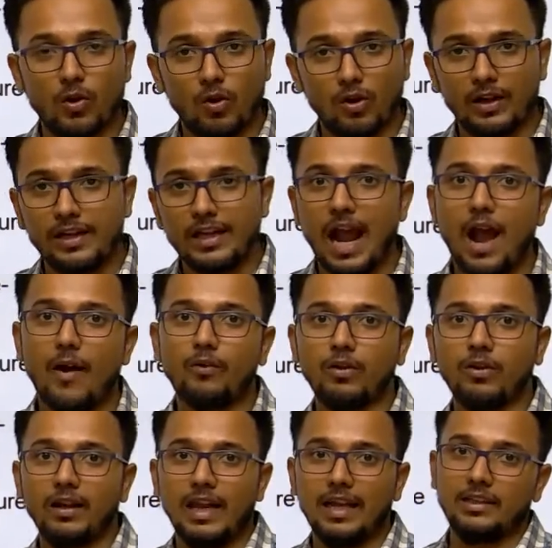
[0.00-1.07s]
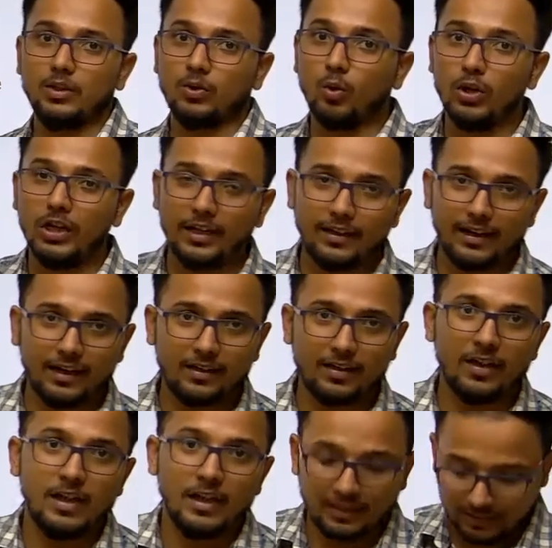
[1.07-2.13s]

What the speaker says: We already have for like the cooling rate,